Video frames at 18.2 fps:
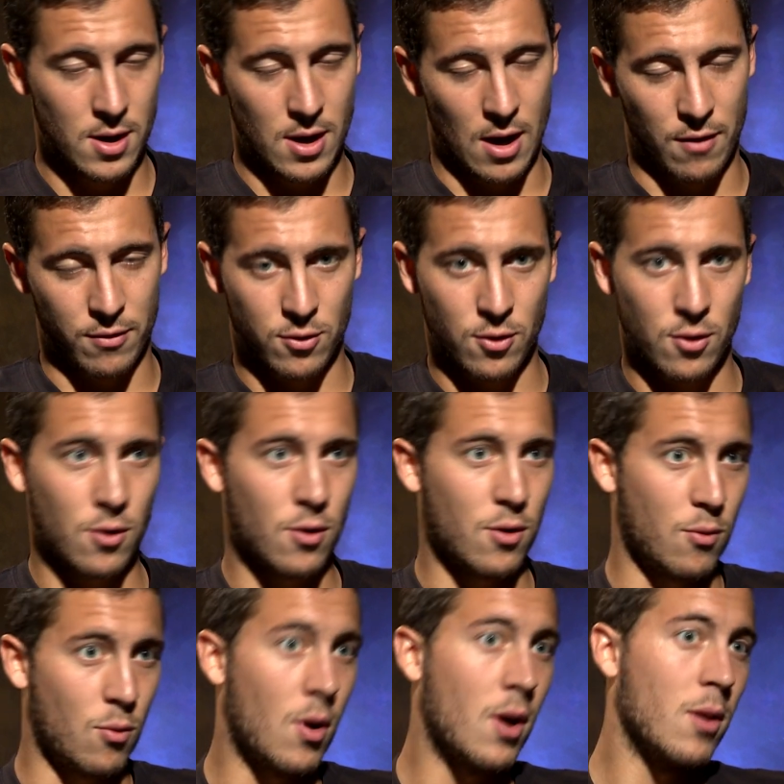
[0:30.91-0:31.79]

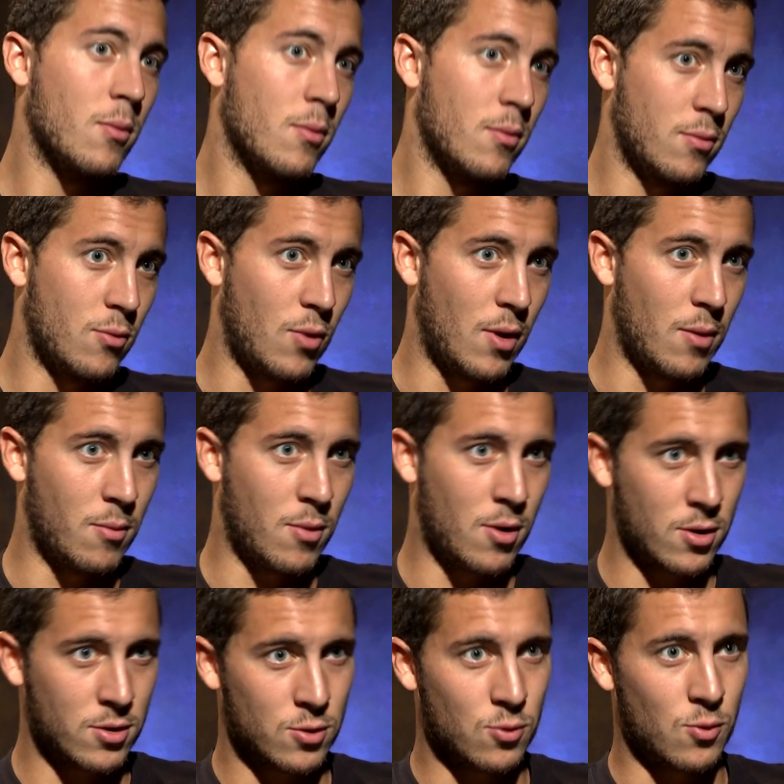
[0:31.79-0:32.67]
after one
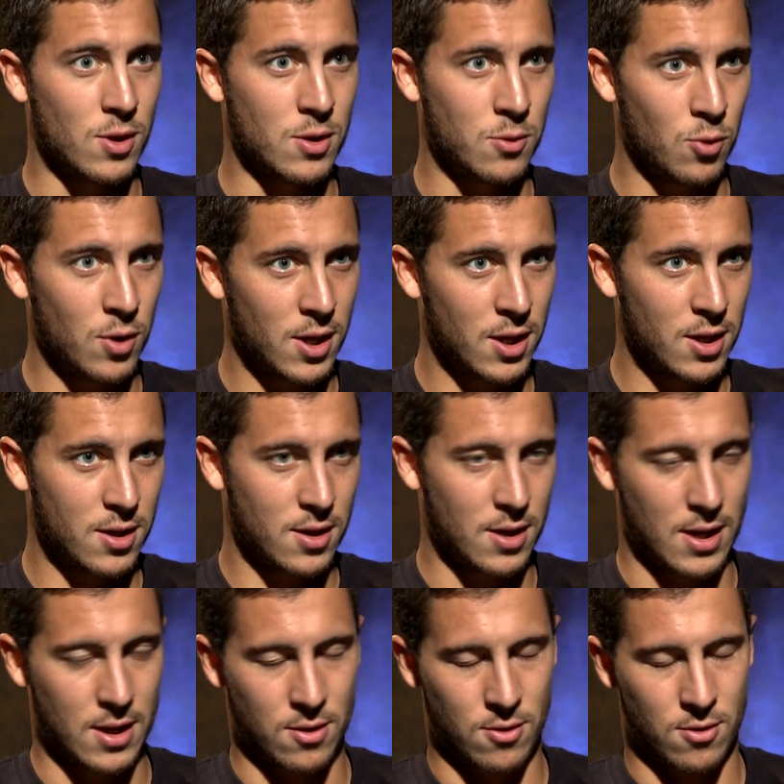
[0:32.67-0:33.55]
month, 1 week,
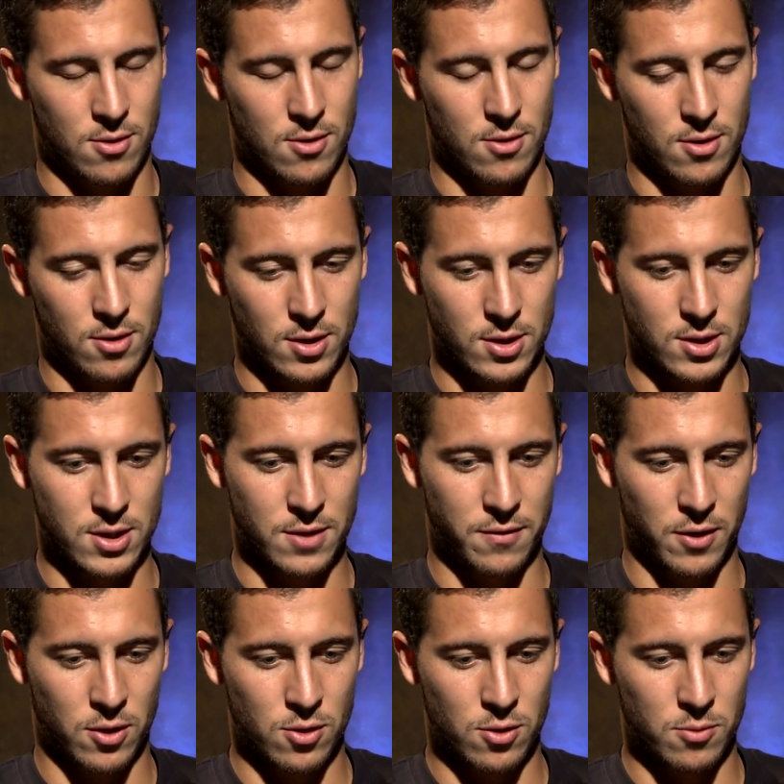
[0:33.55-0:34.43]
and it's
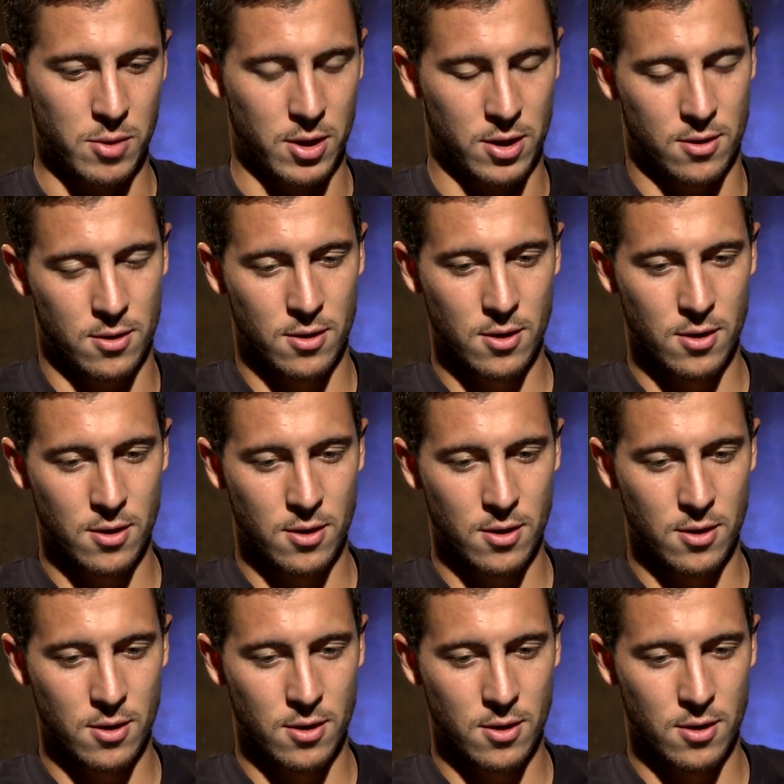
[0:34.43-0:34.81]
difficult, but